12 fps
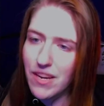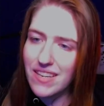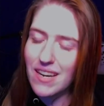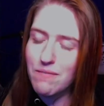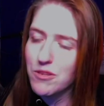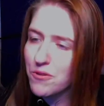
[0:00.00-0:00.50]
I'm
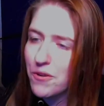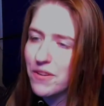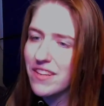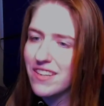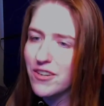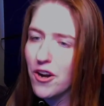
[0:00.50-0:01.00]
sure that
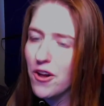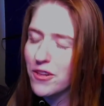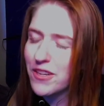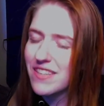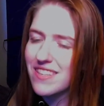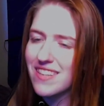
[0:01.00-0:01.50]
y'all are going
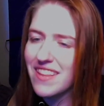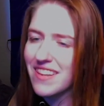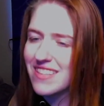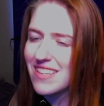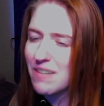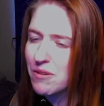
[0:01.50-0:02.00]
to say things that
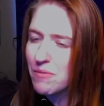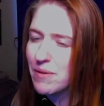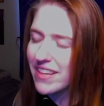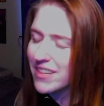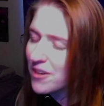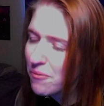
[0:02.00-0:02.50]
I'm going to be like,
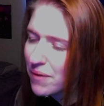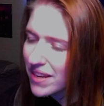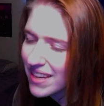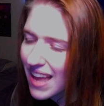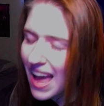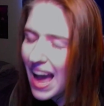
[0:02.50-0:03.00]
you know what,
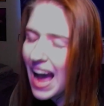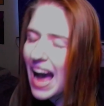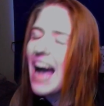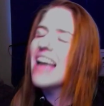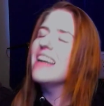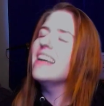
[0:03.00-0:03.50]
I